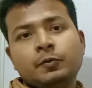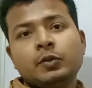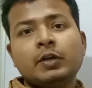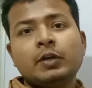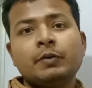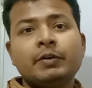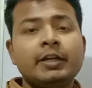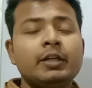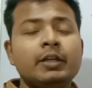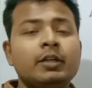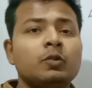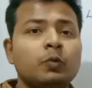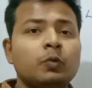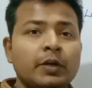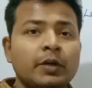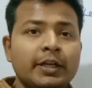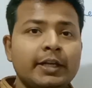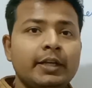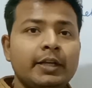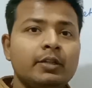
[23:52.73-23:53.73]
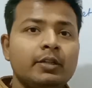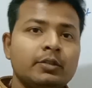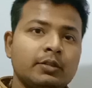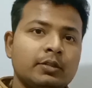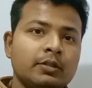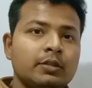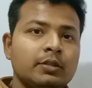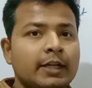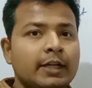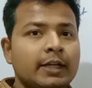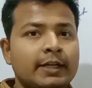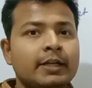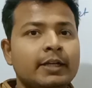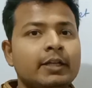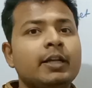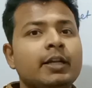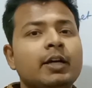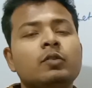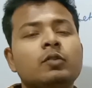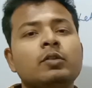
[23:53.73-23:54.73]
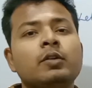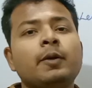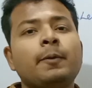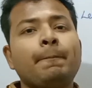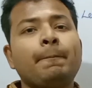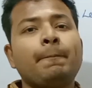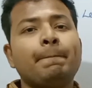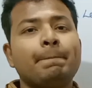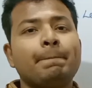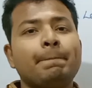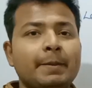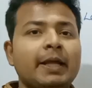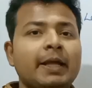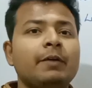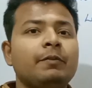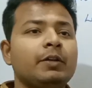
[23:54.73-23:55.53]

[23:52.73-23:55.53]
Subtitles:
if you have any query, write it down.